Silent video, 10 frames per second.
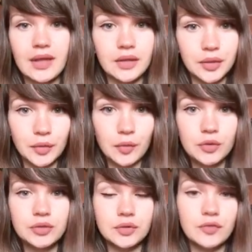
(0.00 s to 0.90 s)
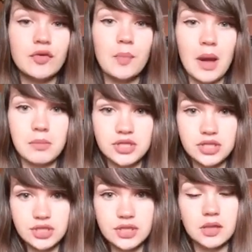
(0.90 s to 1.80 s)
a new tool for
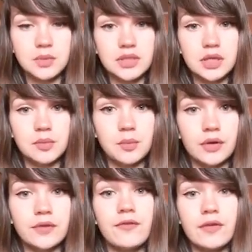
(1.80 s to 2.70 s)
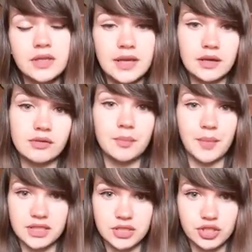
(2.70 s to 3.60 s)
publishers, Admitad bot for the Telegram
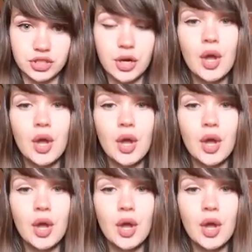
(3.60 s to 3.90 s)
Messenger.